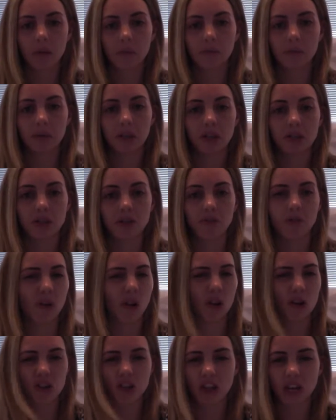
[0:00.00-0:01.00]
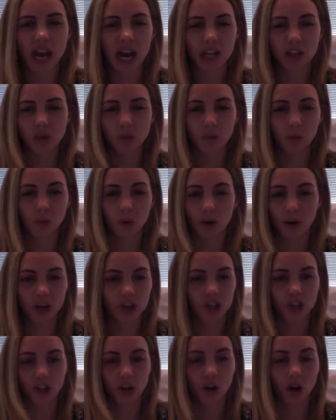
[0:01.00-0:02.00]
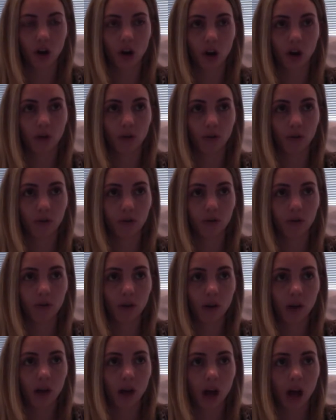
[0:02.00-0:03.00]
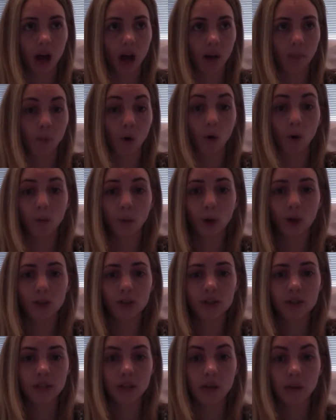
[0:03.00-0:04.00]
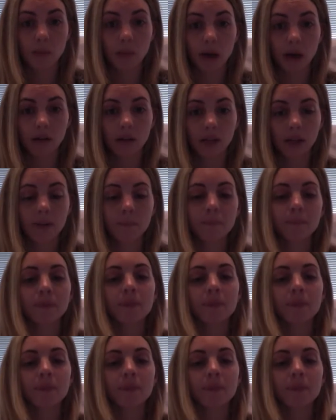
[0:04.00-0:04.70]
because it follows your natural progression of hormones, apparently.